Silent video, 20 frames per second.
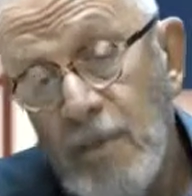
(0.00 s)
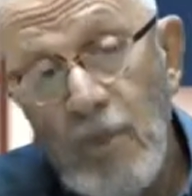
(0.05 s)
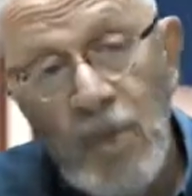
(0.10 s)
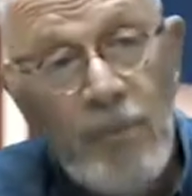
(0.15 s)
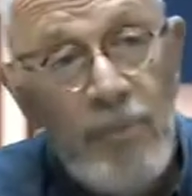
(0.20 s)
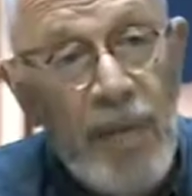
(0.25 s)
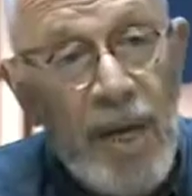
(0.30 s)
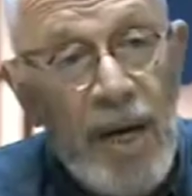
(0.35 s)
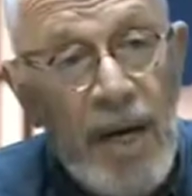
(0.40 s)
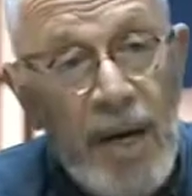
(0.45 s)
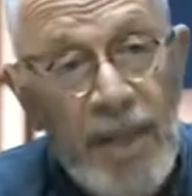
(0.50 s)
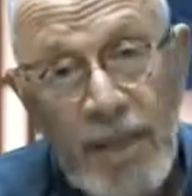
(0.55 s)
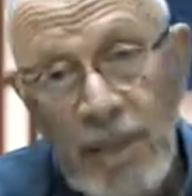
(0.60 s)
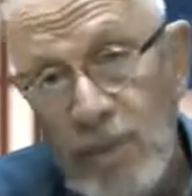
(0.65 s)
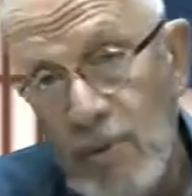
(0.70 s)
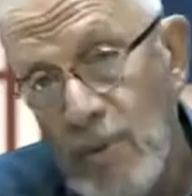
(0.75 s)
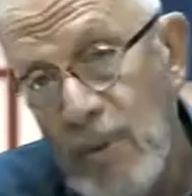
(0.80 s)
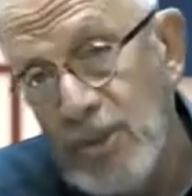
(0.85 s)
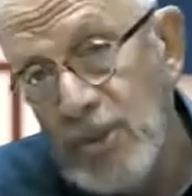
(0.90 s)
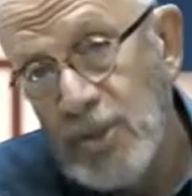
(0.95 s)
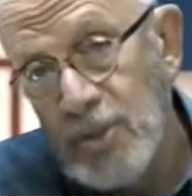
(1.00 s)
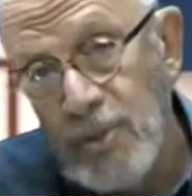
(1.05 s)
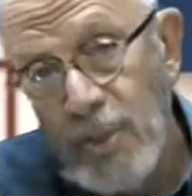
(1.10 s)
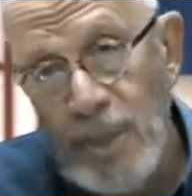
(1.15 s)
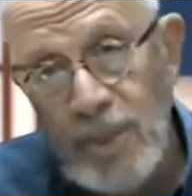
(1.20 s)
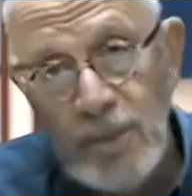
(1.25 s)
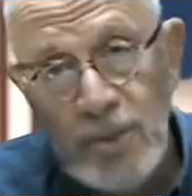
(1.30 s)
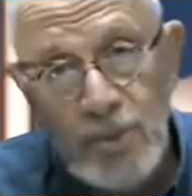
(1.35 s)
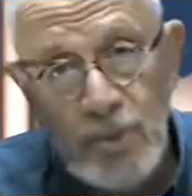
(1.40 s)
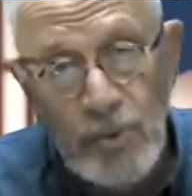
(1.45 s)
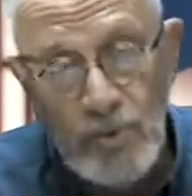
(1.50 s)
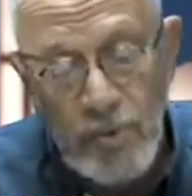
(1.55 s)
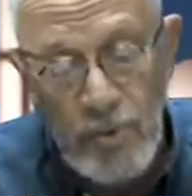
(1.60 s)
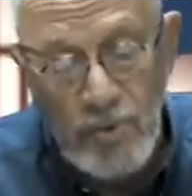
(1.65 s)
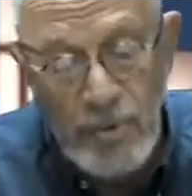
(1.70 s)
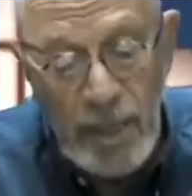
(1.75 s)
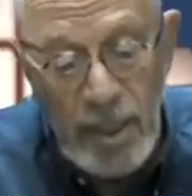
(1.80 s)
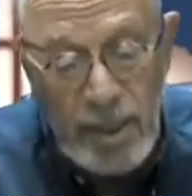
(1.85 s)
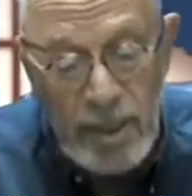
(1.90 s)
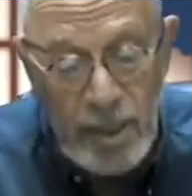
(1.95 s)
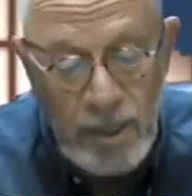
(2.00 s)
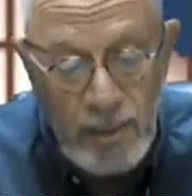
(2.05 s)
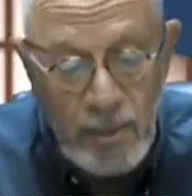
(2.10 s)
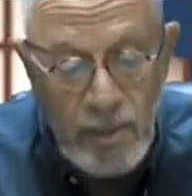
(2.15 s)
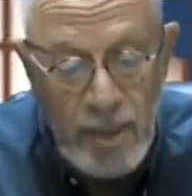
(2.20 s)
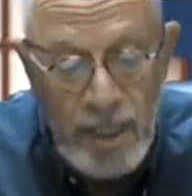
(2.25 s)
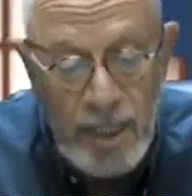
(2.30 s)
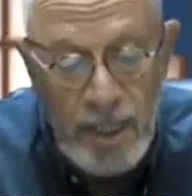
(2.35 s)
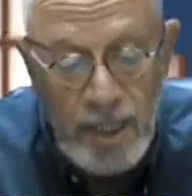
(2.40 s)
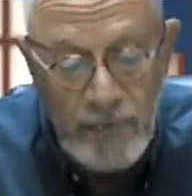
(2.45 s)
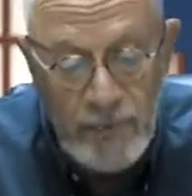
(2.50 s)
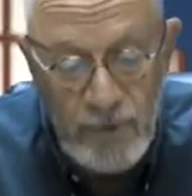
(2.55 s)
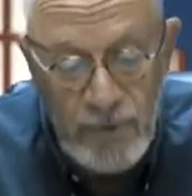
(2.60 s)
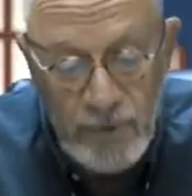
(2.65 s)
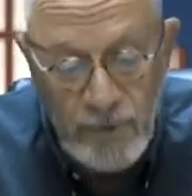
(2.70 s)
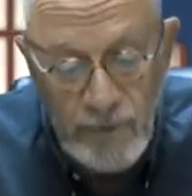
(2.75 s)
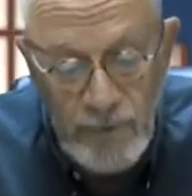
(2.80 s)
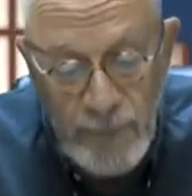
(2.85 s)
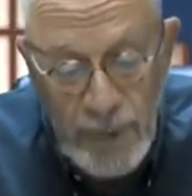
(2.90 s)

we buy in a restaurant, in a supermarket, or what have you.